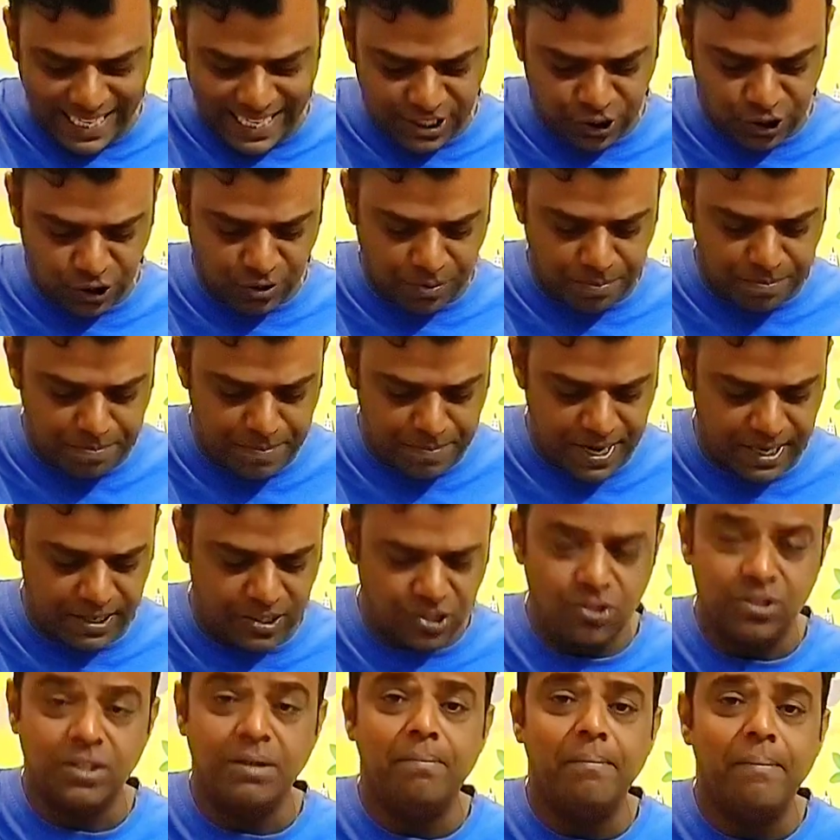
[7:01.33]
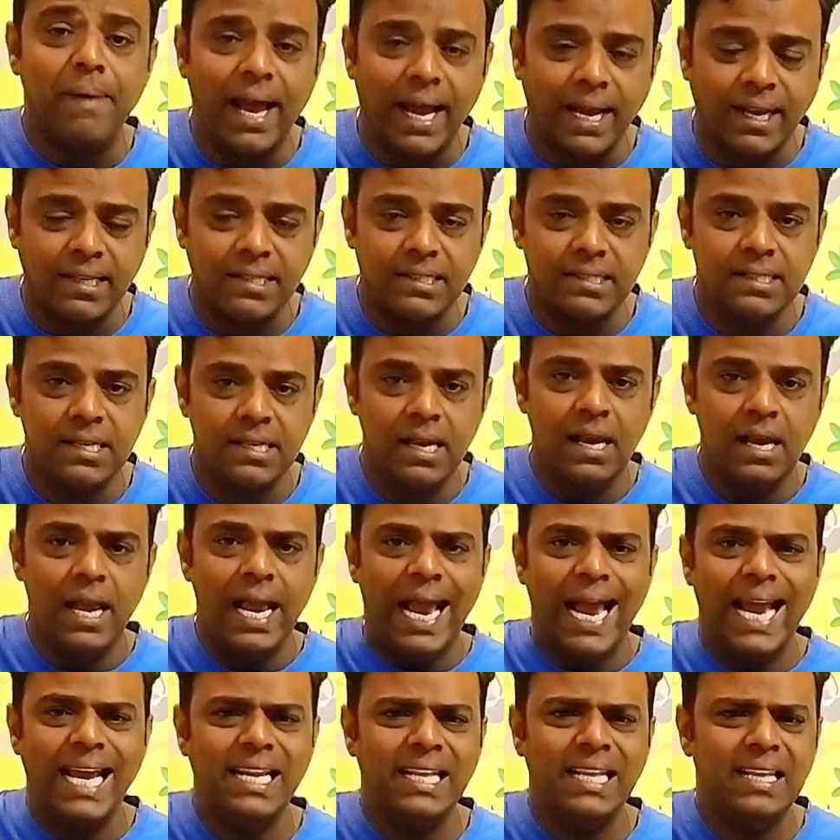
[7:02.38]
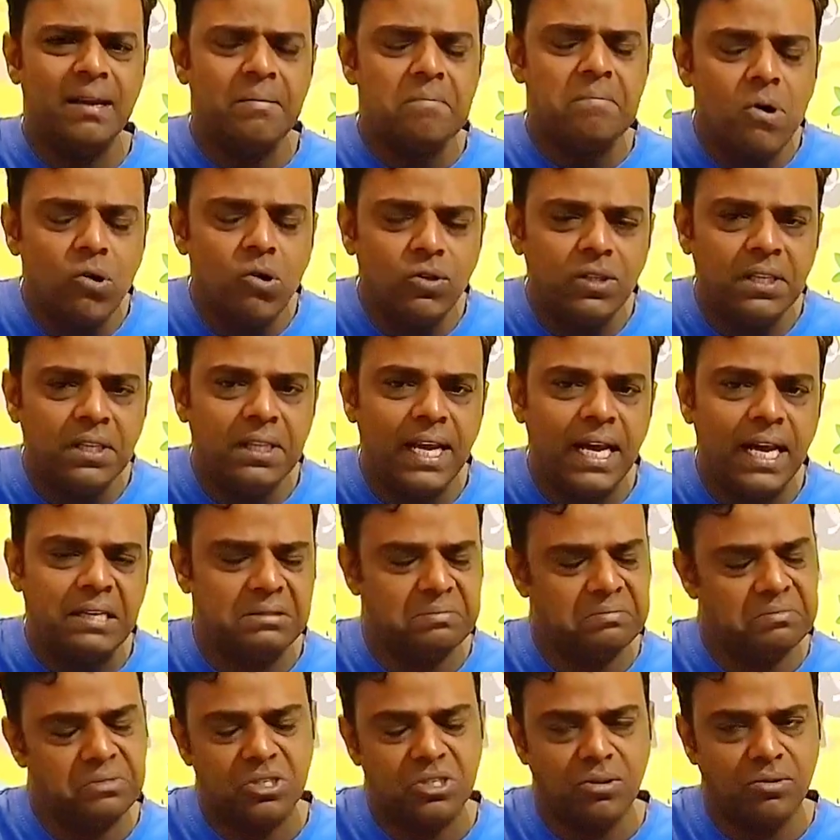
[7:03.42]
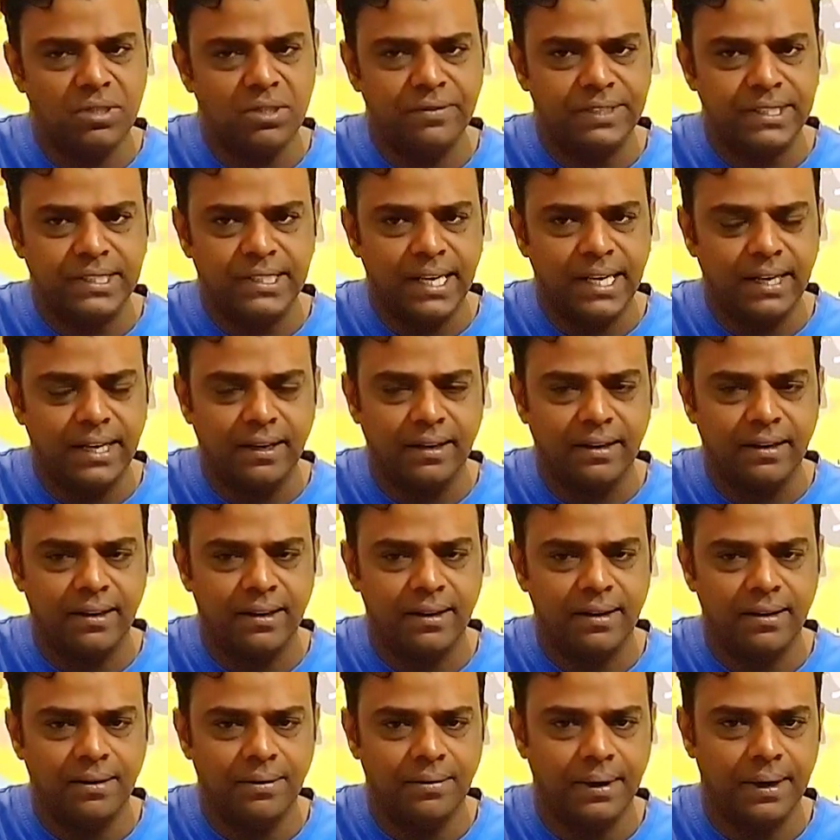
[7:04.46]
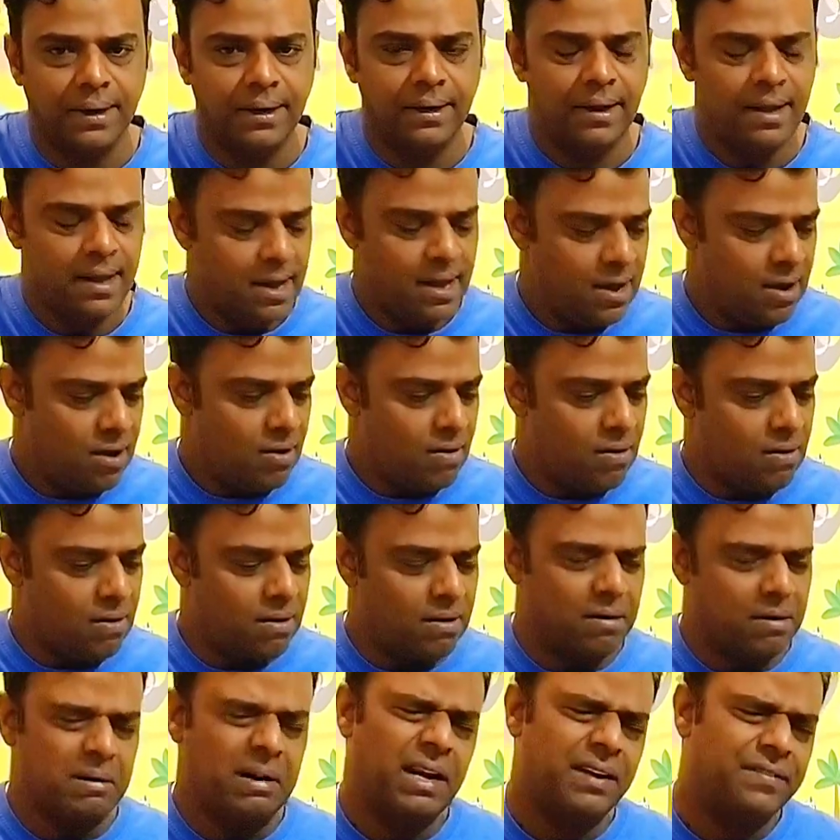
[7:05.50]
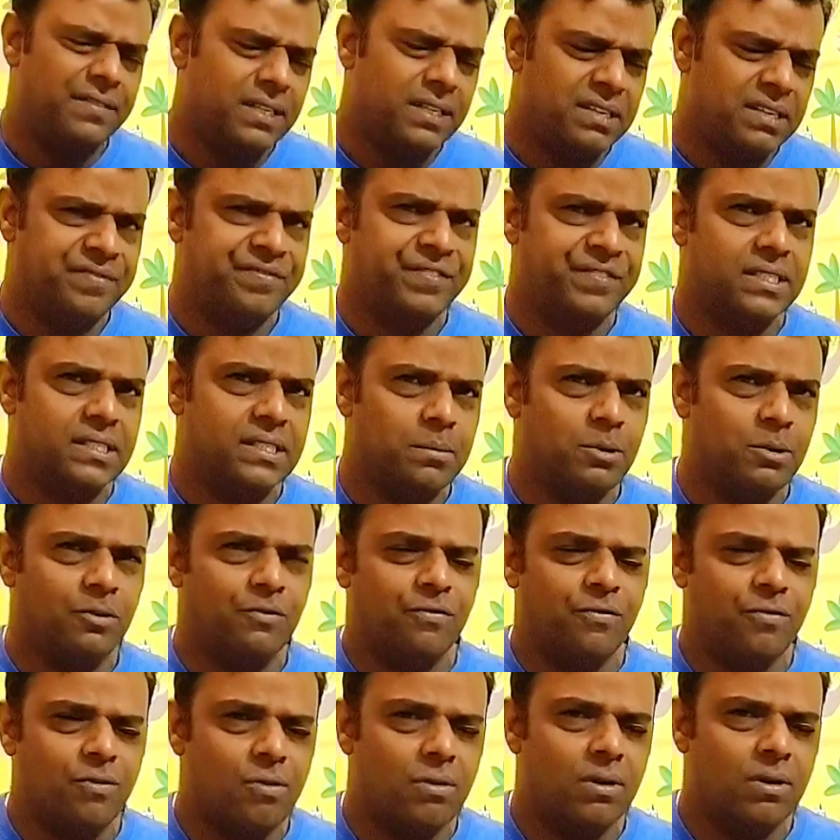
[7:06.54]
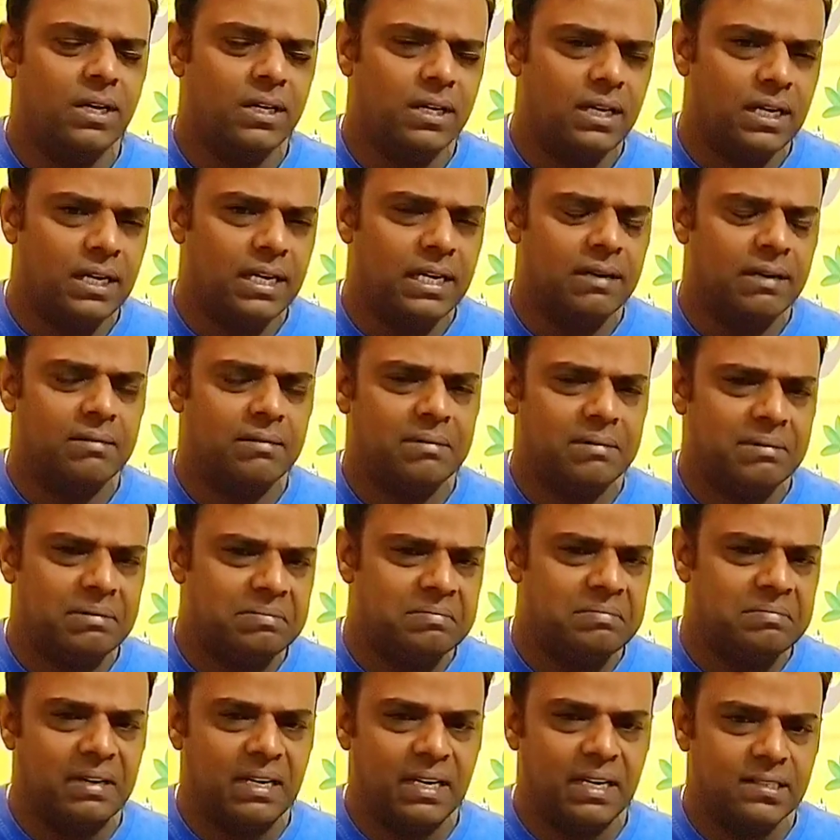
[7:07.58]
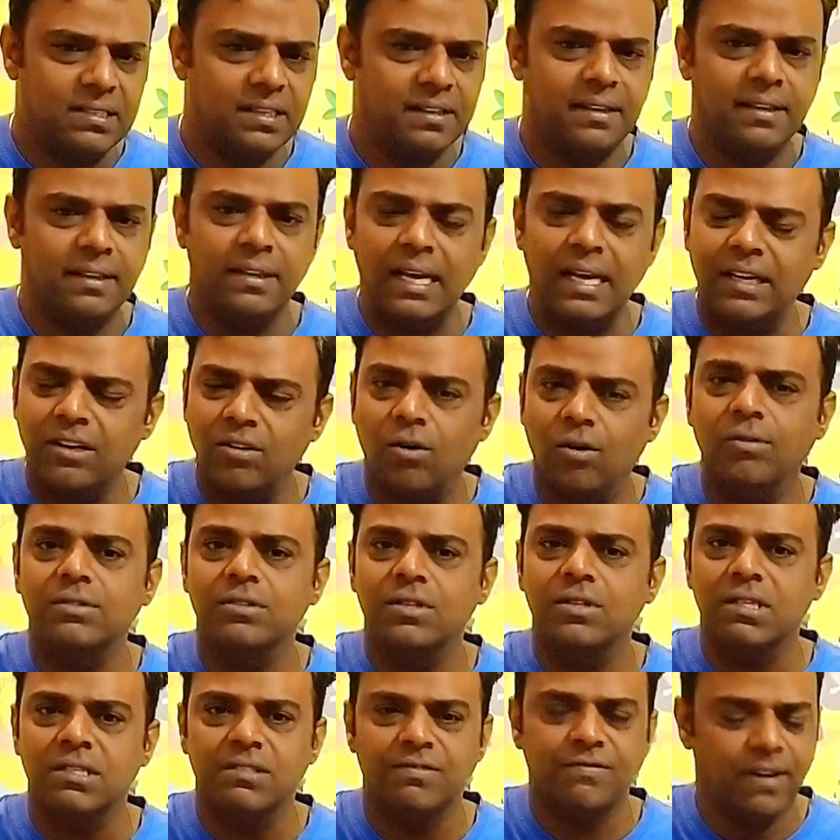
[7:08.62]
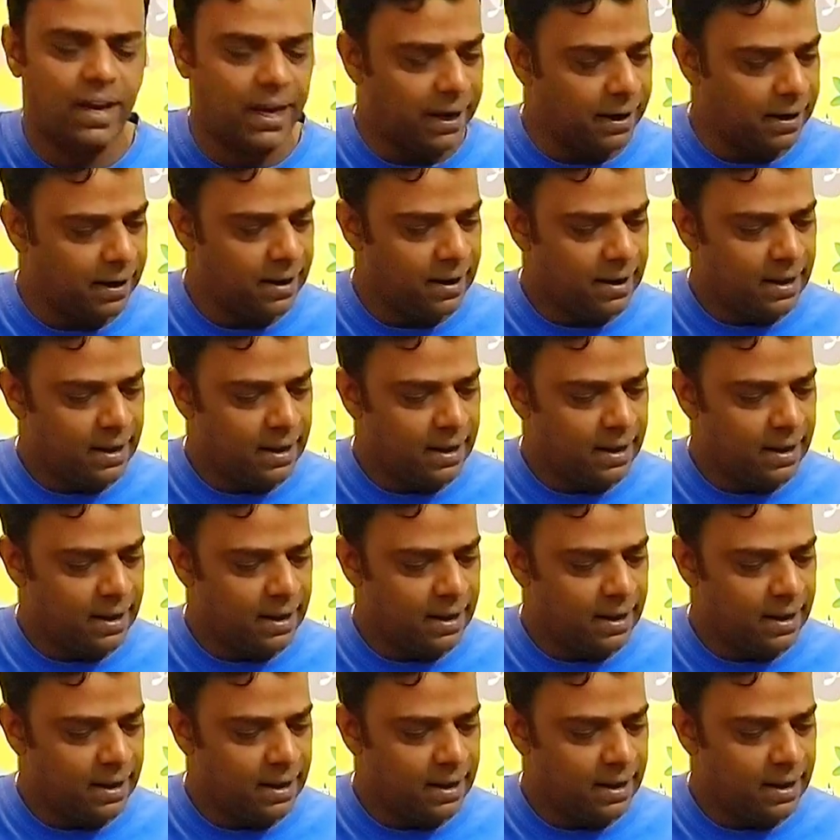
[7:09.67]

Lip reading: it should be to the max. Anything more than that, don't even take it, right? Or even if it's about 4, little lesser than that also is fine.